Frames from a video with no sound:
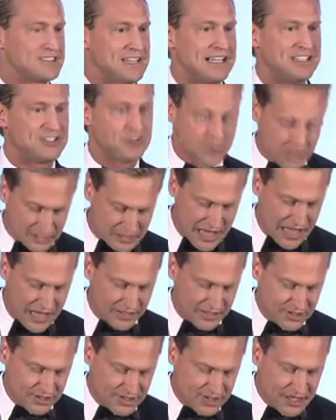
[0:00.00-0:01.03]
like to
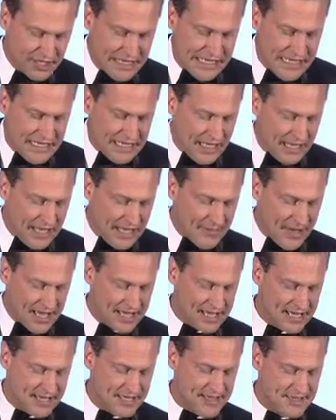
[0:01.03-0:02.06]
acknowledge
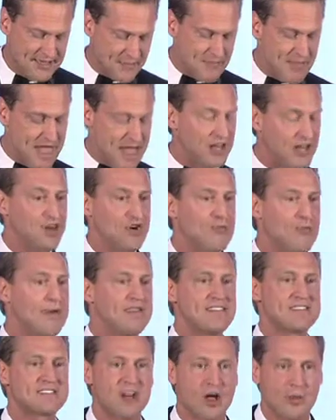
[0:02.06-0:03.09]
the man that
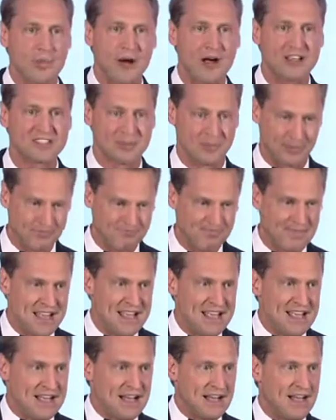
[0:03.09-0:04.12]
made this all possible.
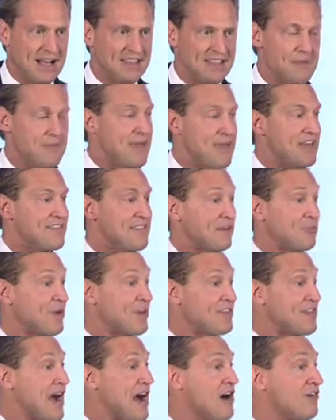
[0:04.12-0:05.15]
The man that
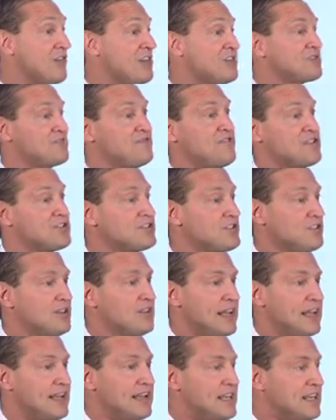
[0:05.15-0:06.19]
without his
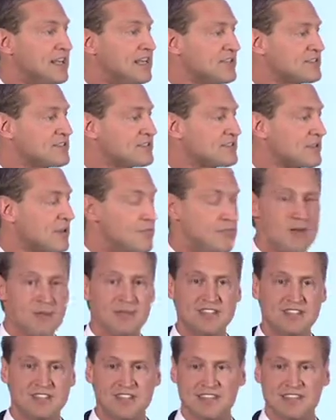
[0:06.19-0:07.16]
vision and his commitment